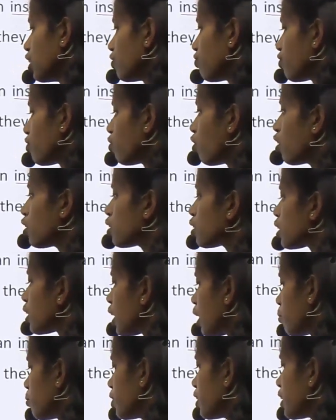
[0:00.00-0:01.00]
If you want to
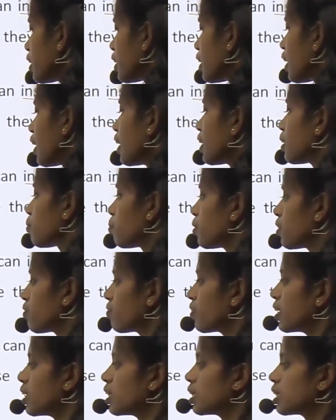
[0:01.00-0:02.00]
communicate
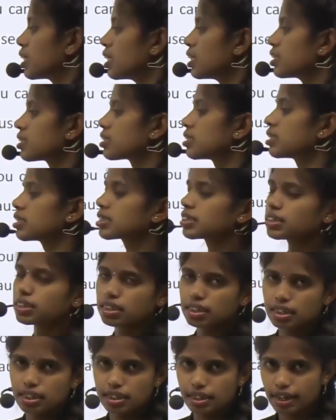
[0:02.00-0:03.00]
between these disk
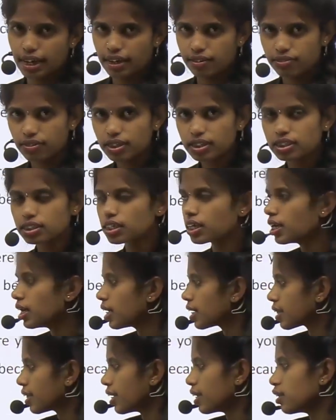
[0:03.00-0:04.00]
drivers,
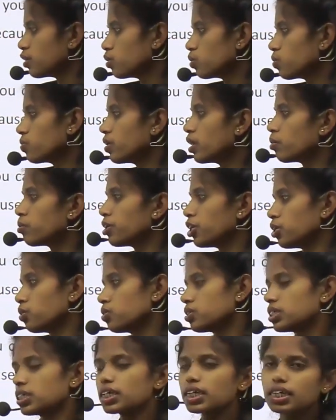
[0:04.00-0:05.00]
then you will be
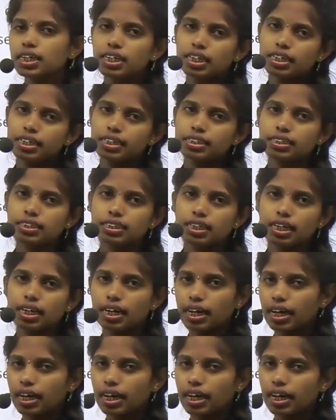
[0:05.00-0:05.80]
using disk